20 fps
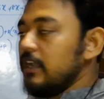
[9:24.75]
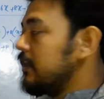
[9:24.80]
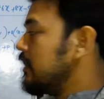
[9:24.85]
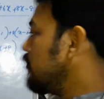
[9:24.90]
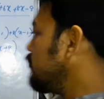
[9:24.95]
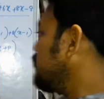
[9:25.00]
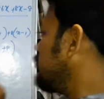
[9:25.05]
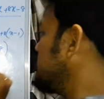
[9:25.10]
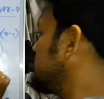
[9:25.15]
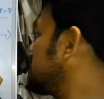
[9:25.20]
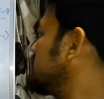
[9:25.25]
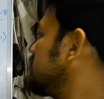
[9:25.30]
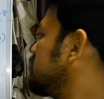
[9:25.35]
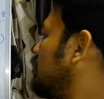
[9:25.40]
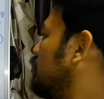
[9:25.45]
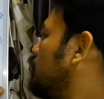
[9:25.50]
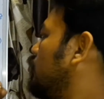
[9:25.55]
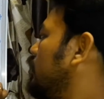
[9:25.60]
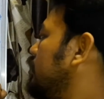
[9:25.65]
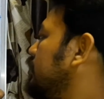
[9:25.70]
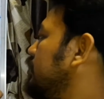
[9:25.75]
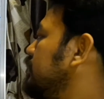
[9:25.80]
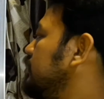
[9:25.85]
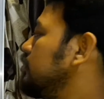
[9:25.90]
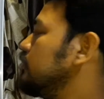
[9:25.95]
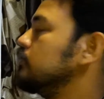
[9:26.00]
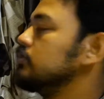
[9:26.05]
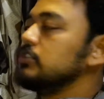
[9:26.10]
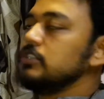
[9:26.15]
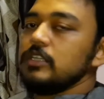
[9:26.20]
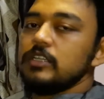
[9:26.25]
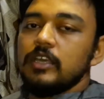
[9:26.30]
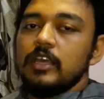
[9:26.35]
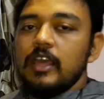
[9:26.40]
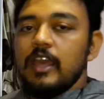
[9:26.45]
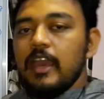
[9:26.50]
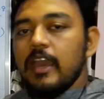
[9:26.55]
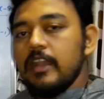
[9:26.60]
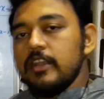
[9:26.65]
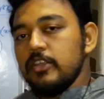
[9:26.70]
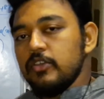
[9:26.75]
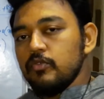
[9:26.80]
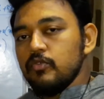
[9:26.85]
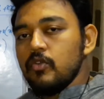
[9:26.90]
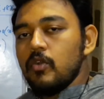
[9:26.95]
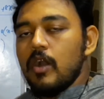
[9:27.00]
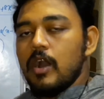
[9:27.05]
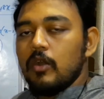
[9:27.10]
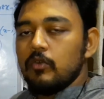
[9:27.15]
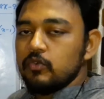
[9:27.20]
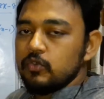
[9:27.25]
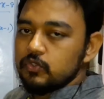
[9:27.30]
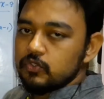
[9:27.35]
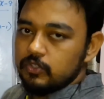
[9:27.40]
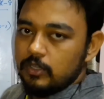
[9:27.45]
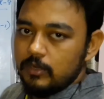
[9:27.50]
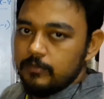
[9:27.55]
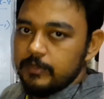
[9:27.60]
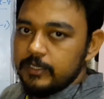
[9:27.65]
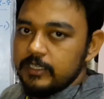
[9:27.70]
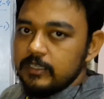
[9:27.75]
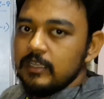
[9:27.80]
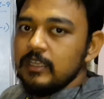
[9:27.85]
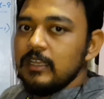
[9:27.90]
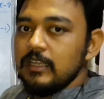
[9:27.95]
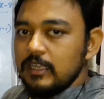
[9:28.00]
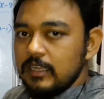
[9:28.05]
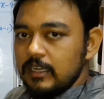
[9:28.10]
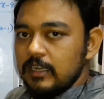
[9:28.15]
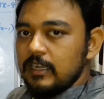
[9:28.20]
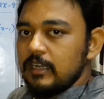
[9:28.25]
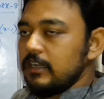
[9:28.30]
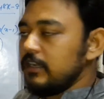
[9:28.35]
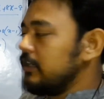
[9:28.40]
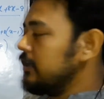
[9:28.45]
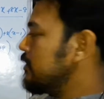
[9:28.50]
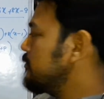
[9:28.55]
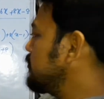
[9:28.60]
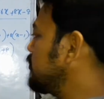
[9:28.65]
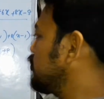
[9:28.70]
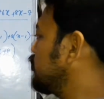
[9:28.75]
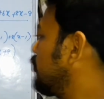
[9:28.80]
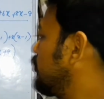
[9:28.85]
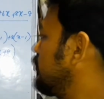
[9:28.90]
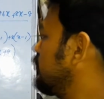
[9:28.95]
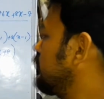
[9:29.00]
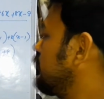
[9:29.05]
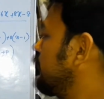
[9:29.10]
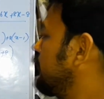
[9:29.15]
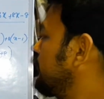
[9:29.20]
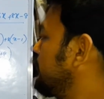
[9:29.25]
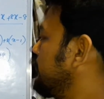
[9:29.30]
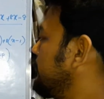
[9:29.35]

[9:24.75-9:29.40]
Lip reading: Now this is a quadratic equation and you know how to solve it. Let me show you.